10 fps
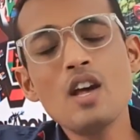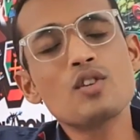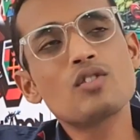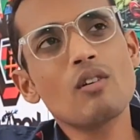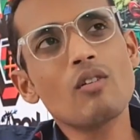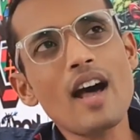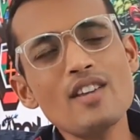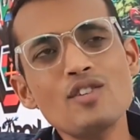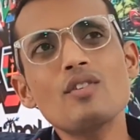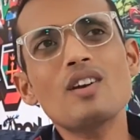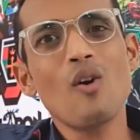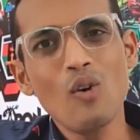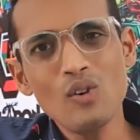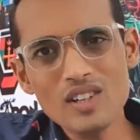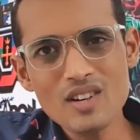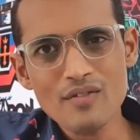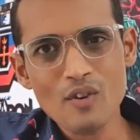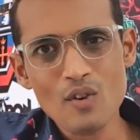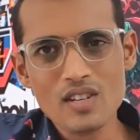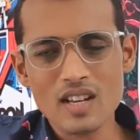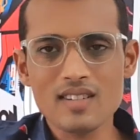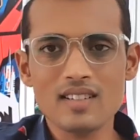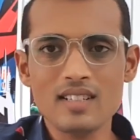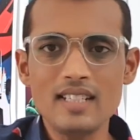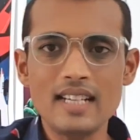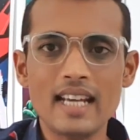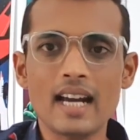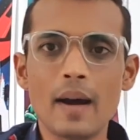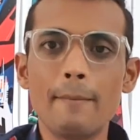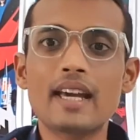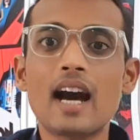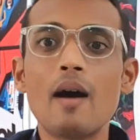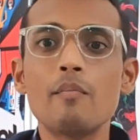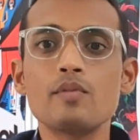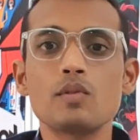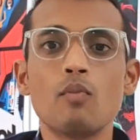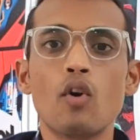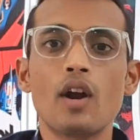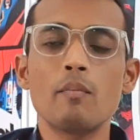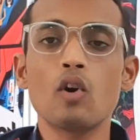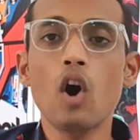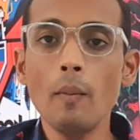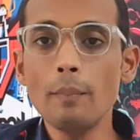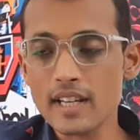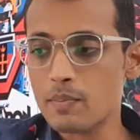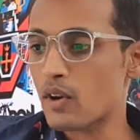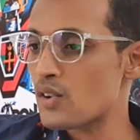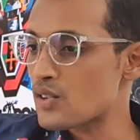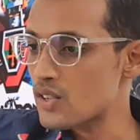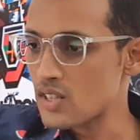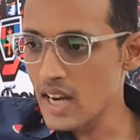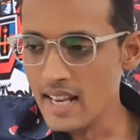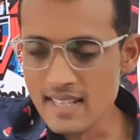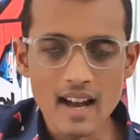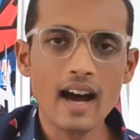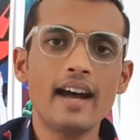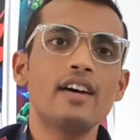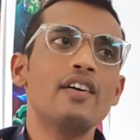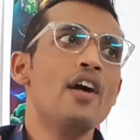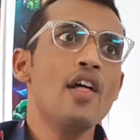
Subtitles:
So as you get older, of course, uncertainty becomes more and more complex because the stakes are higher,